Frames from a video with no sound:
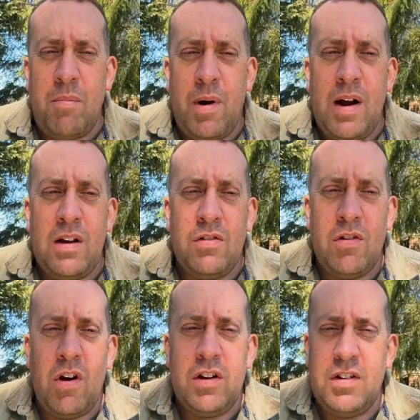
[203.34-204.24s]
praying is
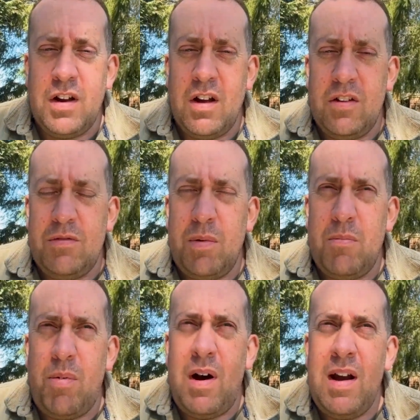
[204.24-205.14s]
uniting us, but
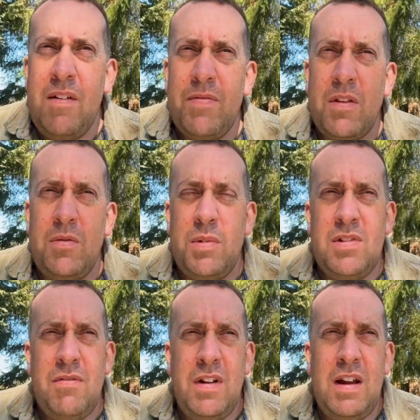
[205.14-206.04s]
praying
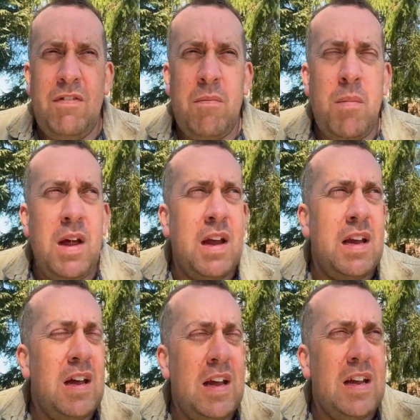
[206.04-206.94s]
specifically for
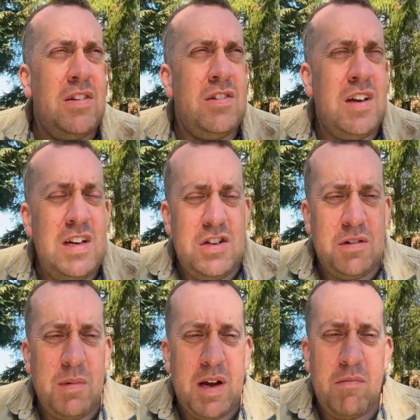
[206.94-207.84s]
me is
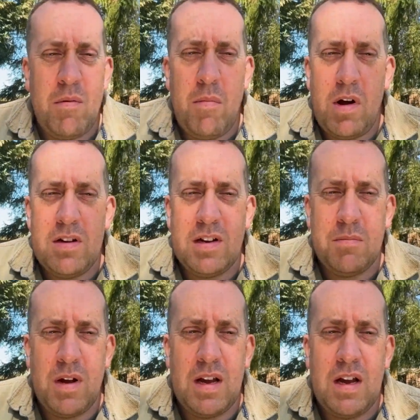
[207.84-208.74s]
teaching me and reminding
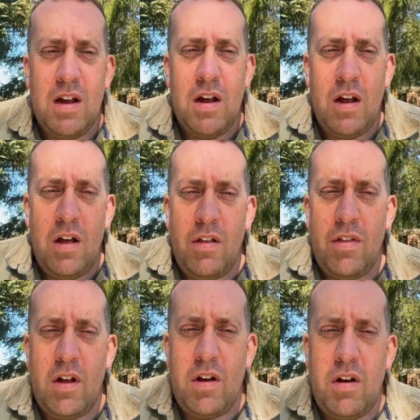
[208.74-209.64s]
me
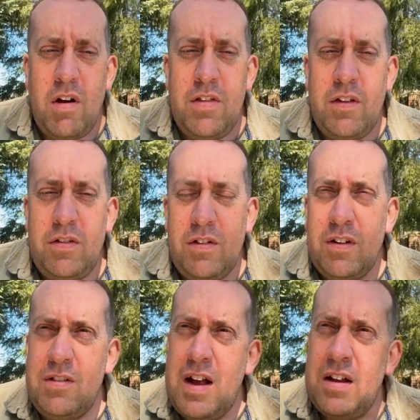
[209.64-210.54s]
that neither
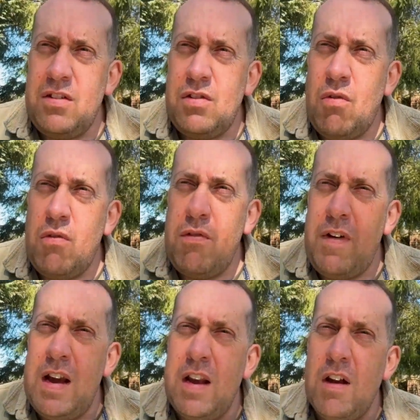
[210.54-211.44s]
success or
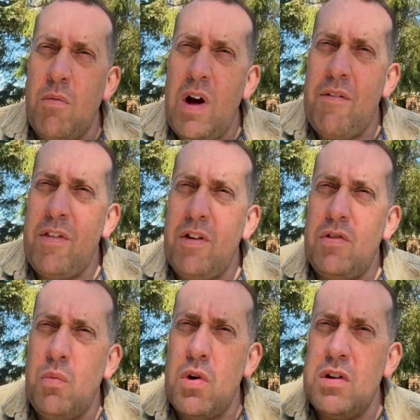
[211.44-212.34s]
failure, whatever
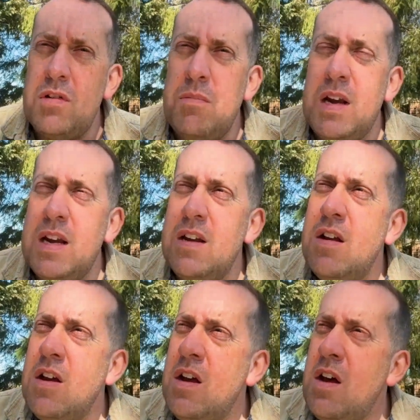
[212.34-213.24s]
those words mean,
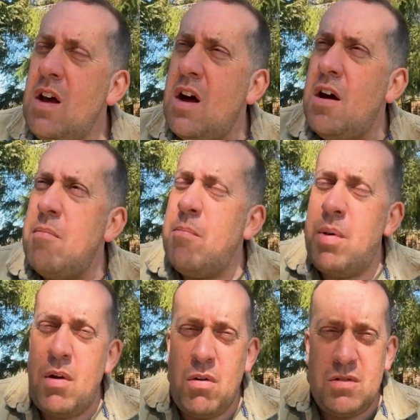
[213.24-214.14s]

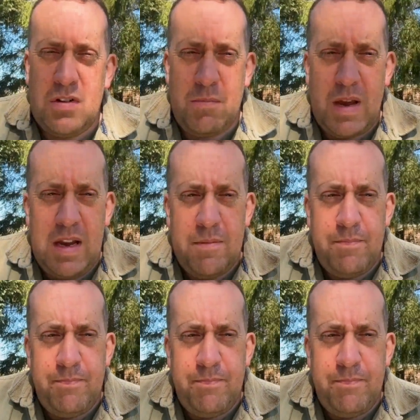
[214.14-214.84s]
belong to me.